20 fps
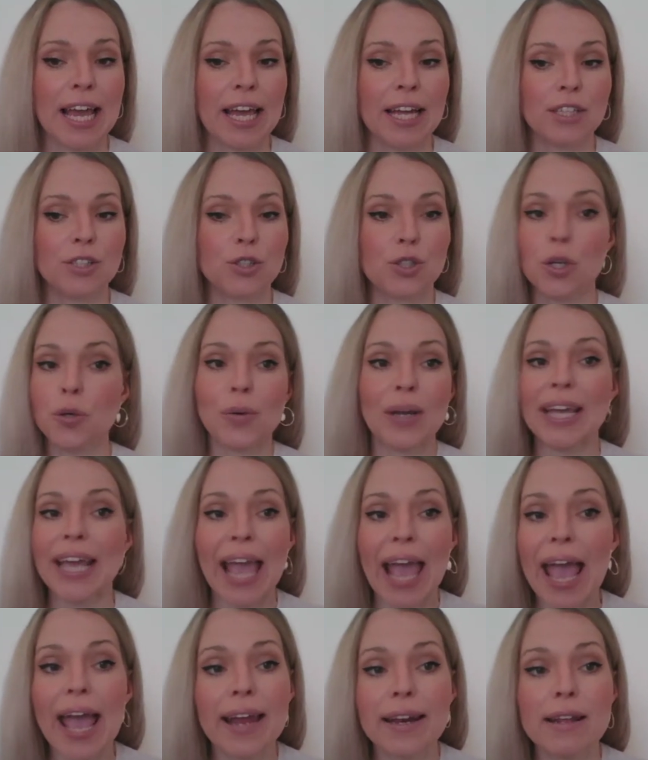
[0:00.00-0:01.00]
doing
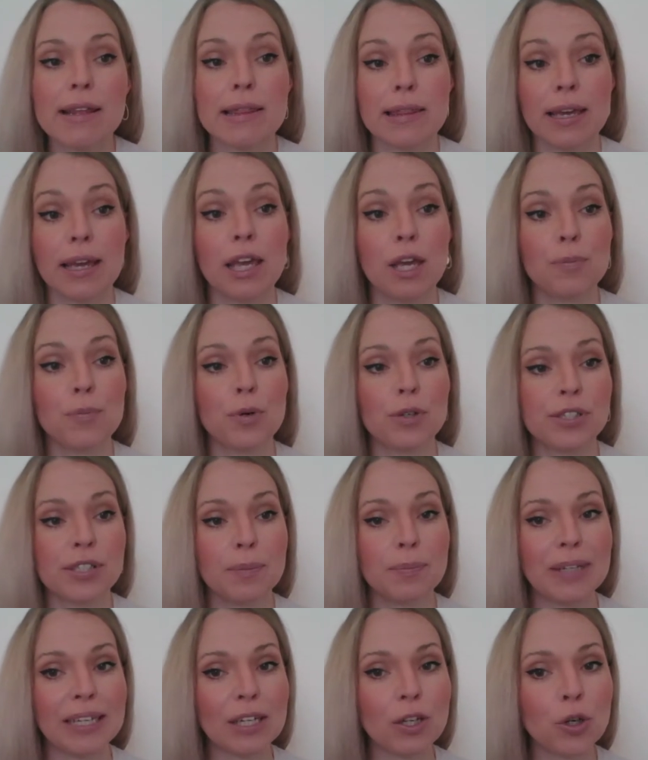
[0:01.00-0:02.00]
anything he
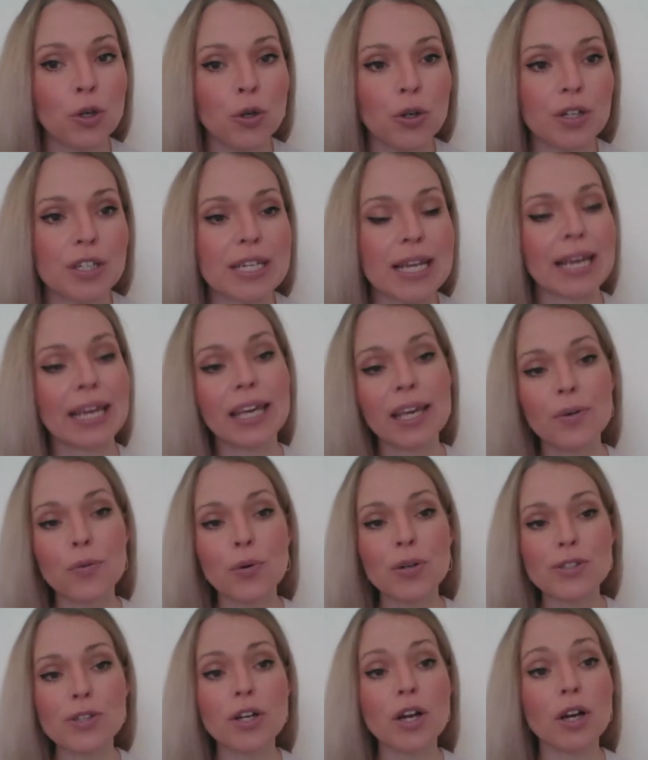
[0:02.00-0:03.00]
possibly could. He
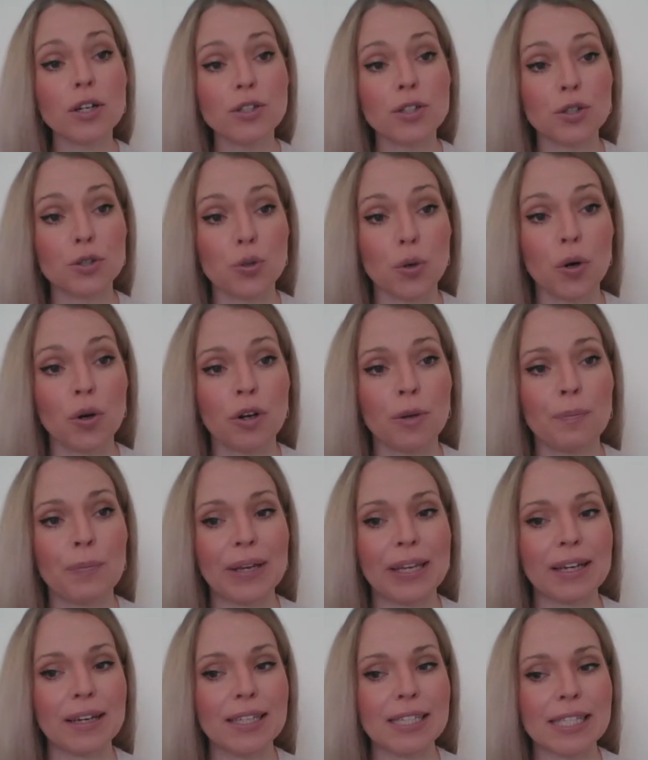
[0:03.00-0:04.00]
was an underdog
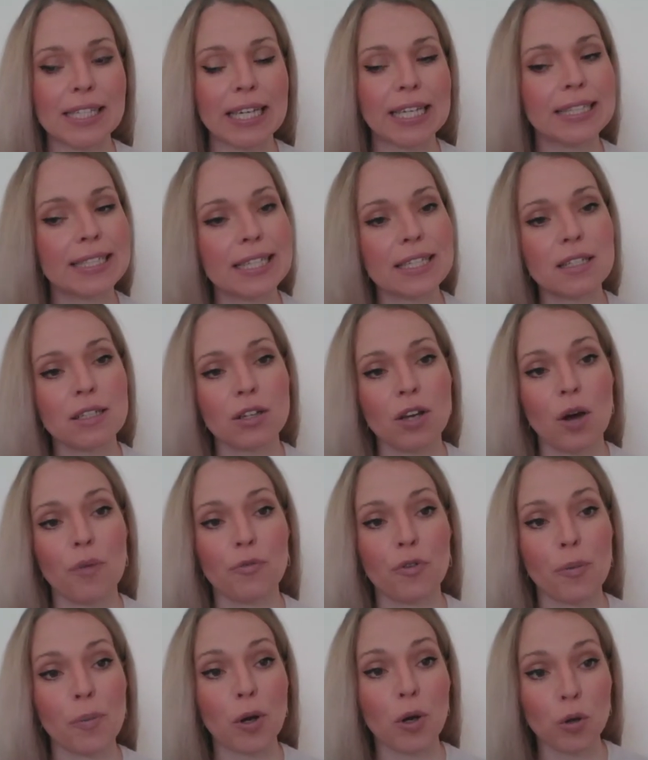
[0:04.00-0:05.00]
because he didn't
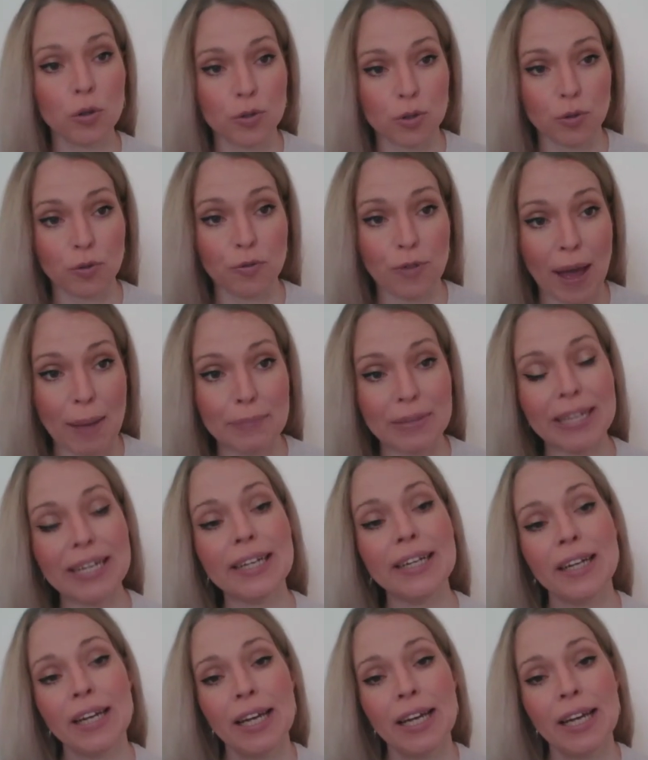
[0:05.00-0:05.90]
come from a consul family,